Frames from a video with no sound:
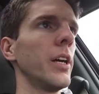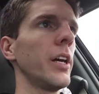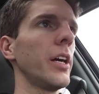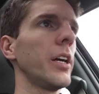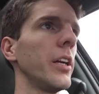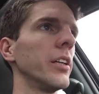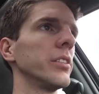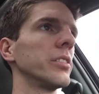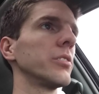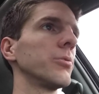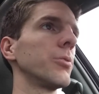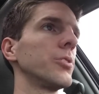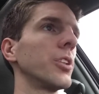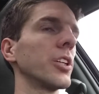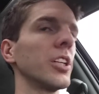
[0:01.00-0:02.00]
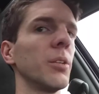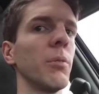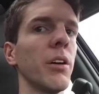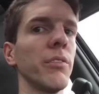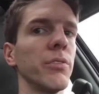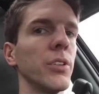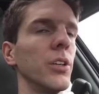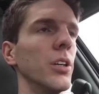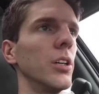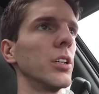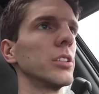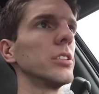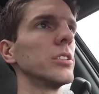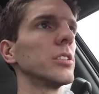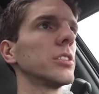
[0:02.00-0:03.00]
Hey, thanks for checking out my
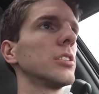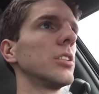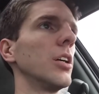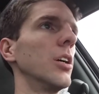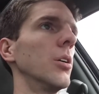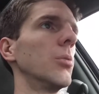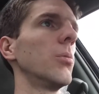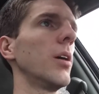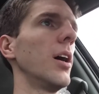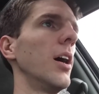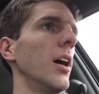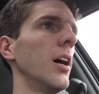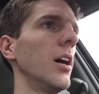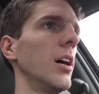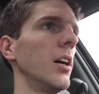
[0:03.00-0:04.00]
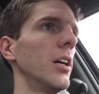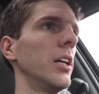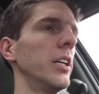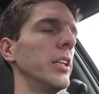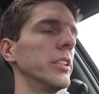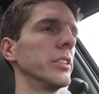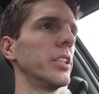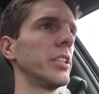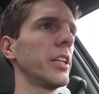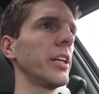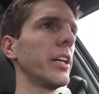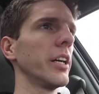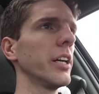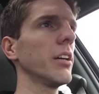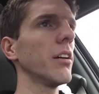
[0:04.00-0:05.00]
vlog. So,
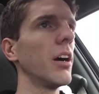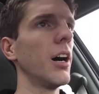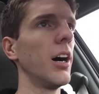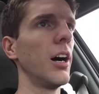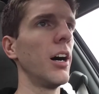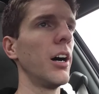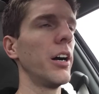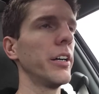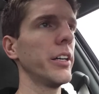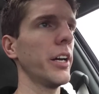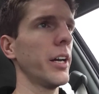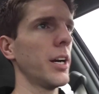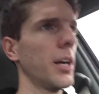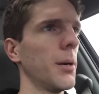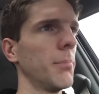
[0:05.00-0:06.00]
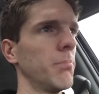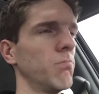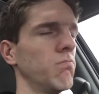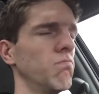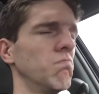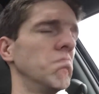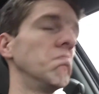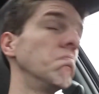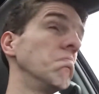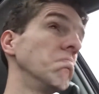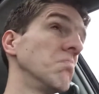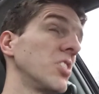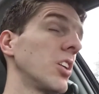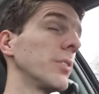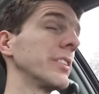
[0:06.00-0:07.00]
today I am,
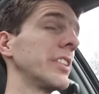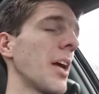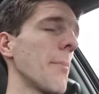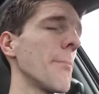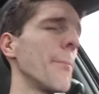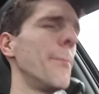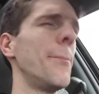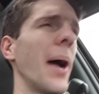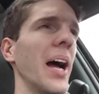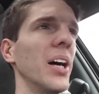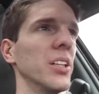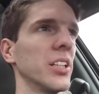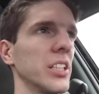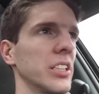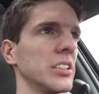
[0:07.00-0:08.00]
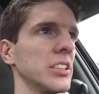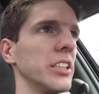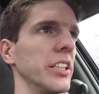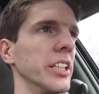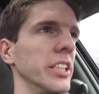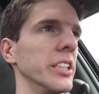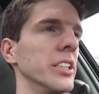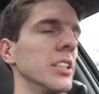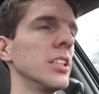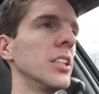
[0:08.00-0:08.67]
shall we say, balancing,